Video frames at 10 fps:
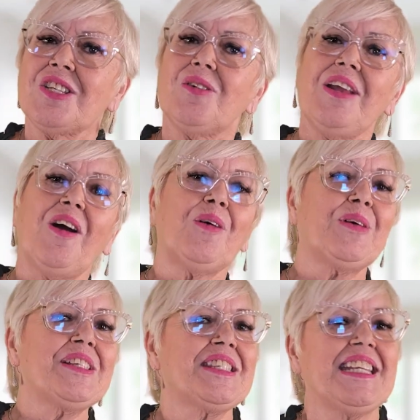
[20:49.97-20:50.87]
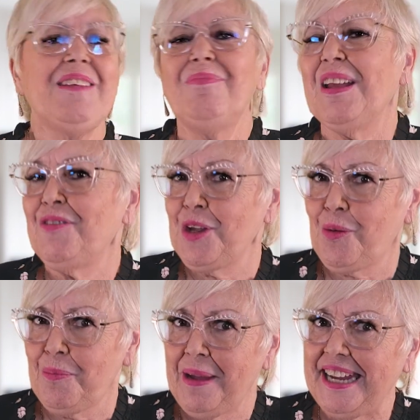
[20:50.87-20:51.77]
So now I want to see if you
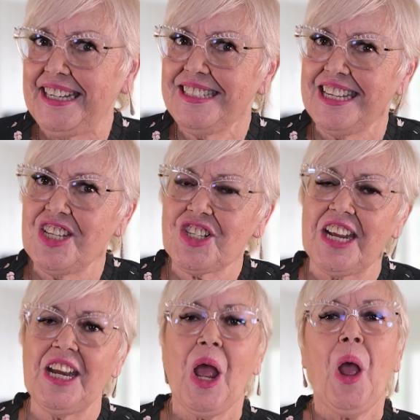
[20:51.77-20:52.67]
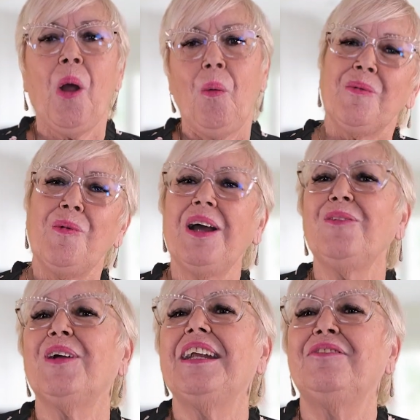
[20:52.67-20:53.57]
were paying attention. What
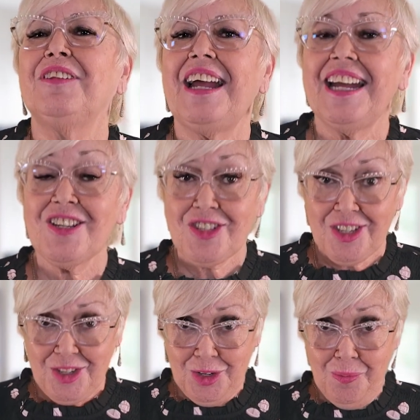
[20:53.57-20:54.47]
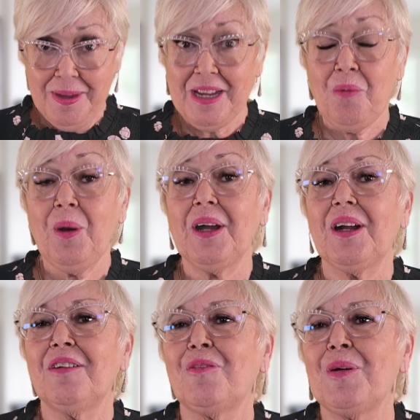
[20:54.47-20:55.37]
red flags should you be
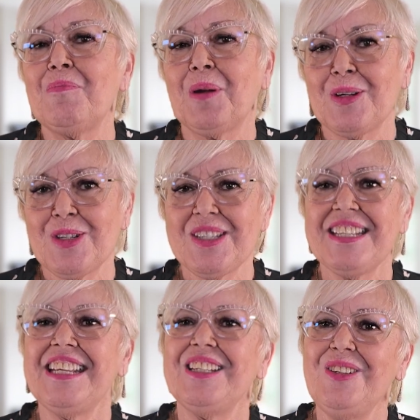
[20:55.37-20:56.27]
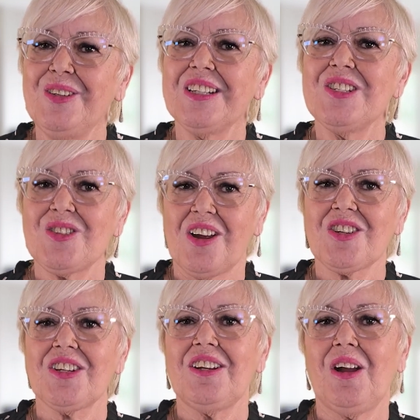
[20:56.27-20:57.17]
aware of when purchasing a new
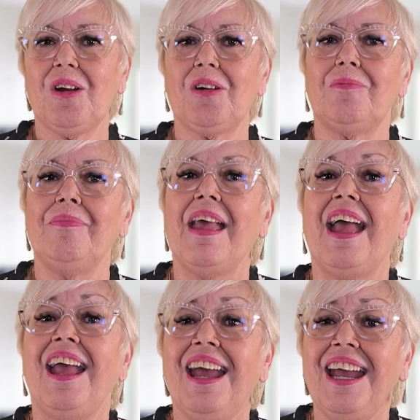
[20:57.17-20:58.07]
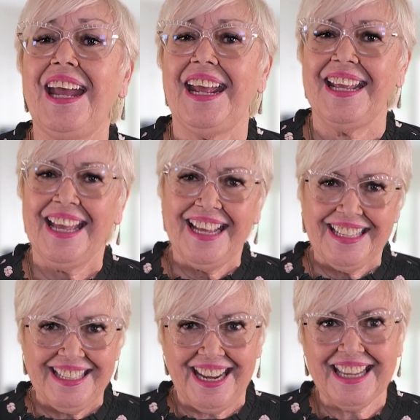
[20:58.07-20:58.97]
construction home? A.
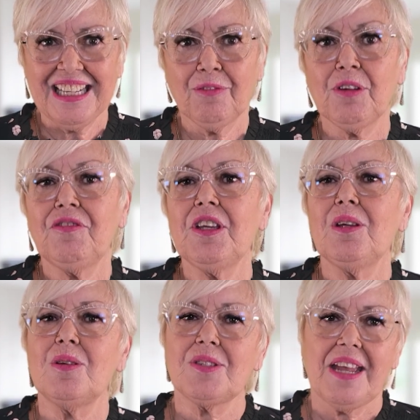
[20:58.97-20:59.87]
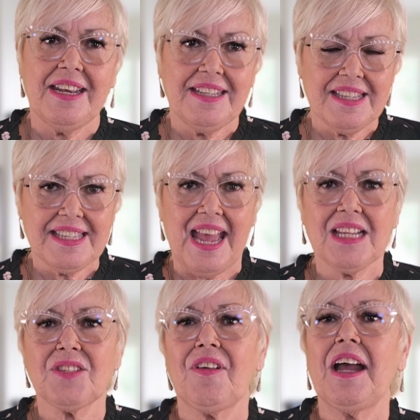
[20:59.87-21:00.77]
Negative reviews and
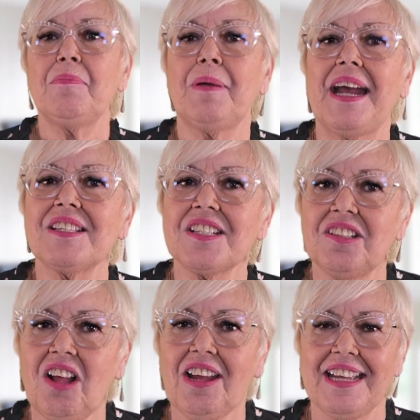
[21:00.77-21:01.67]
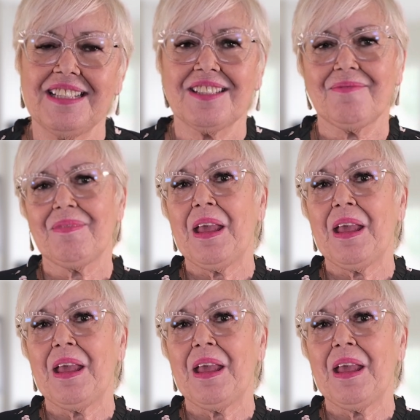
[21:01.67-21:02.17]
dissatisfied past clients.